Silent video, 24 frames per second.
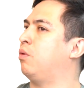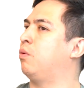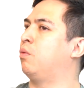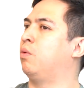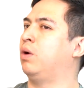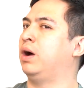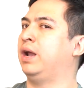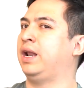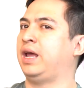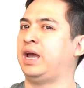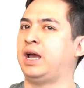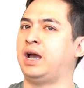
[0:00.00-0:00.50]

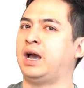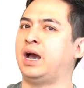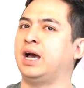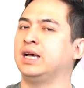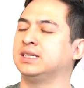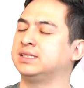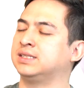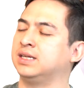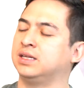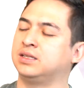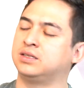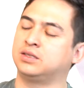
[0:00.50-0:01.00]
what
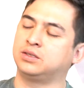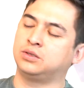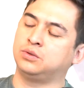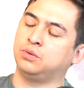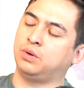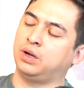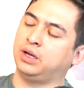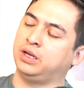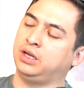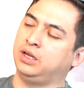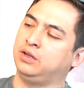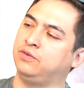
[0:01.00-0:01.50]
assets
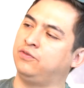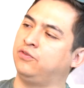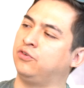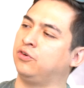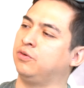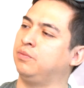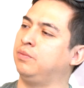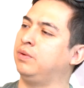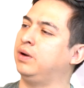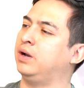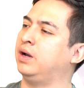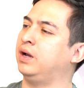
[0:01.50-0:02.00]
do I need
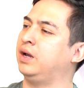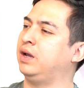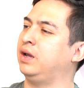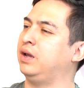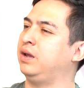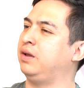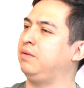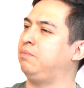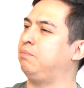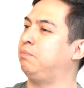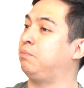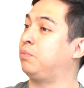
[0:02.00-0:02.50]
for
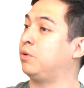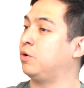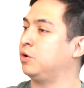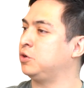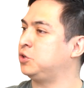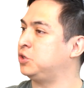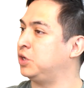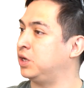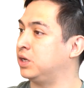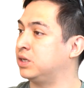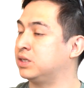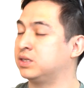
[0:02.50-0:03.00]
my
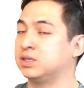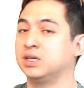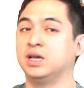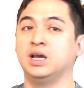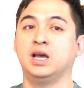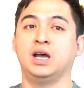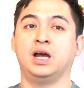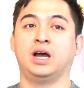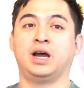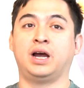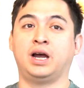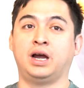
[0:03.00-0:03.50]
projects?
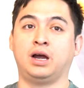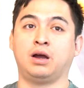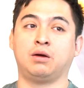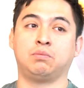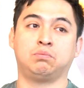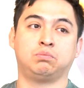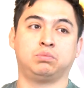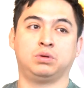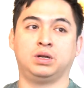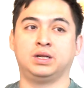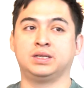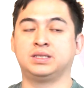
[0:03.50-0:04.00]

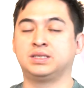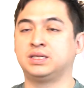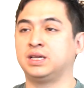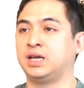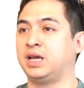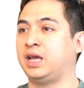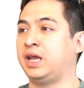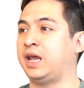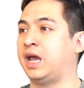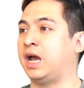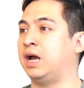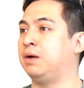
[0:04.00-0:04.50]
Let's
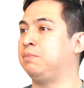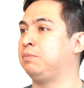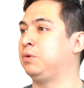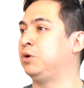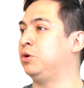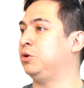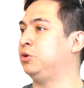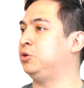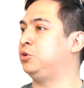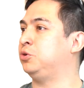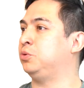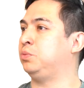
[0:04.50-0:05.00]
say I'm
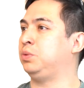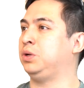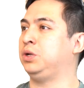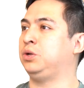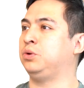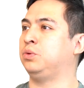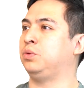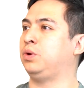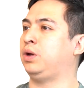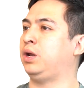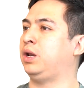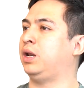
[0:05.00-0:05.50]
going to be
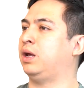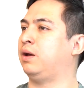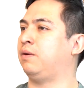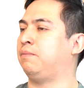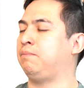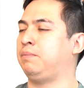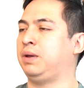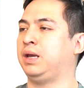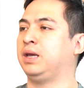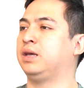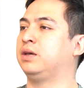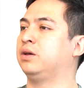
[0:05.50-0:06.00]
doing a
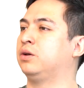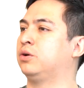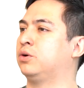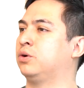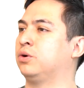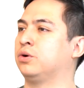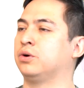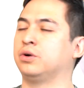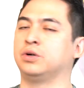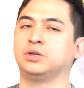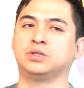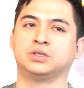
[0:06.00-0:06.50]
big
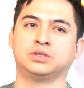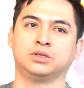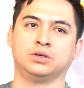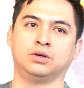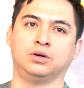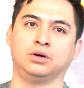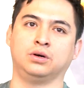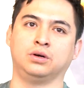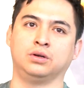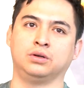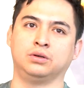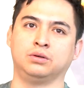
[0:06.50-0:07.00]
course
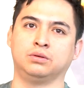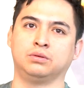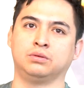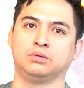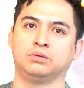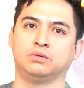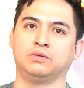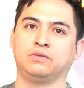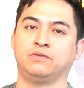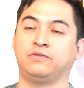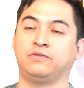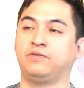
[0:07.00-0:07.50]

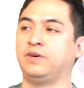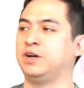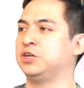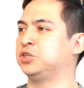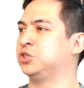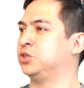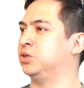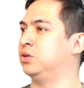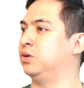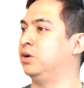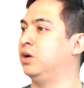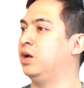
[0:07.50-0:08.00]
on
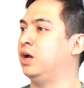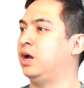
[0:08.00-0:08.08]
fashion.